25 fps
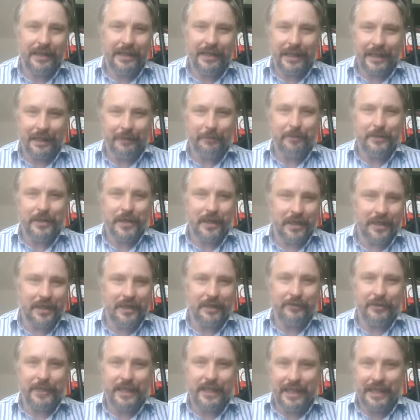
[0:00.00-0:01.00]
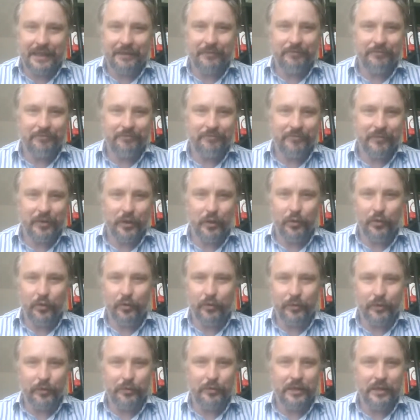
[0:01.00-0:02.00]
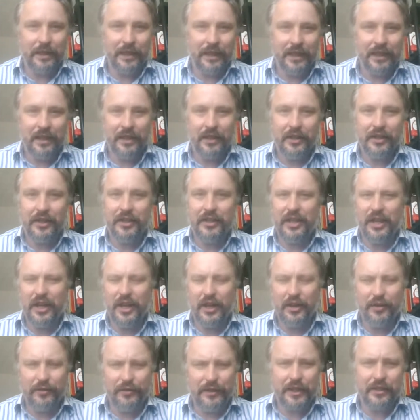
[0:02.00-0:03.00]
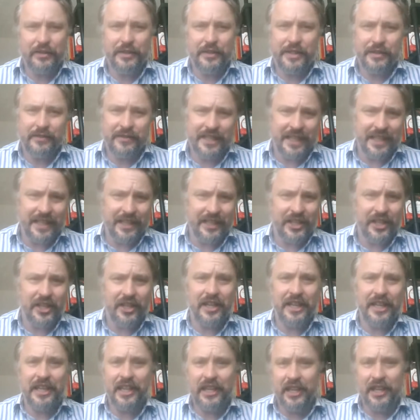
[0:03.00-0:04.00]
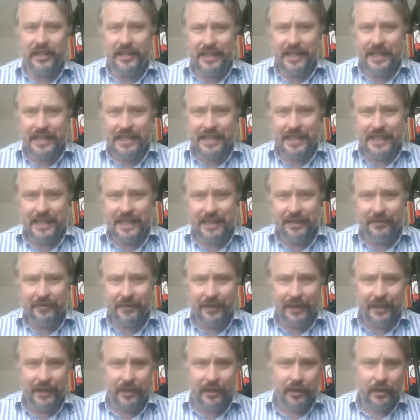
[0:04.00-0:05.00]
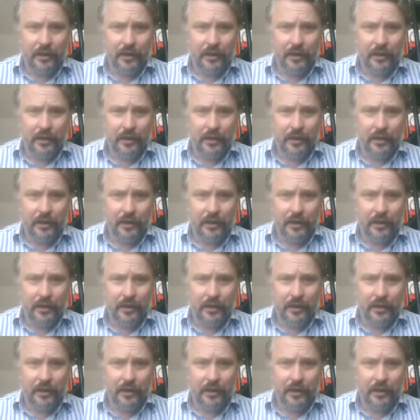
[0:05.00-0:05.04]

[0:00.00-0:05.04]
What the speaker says: Yeah, Die Another Day. Awful. Overuse of CGI, unnecessary.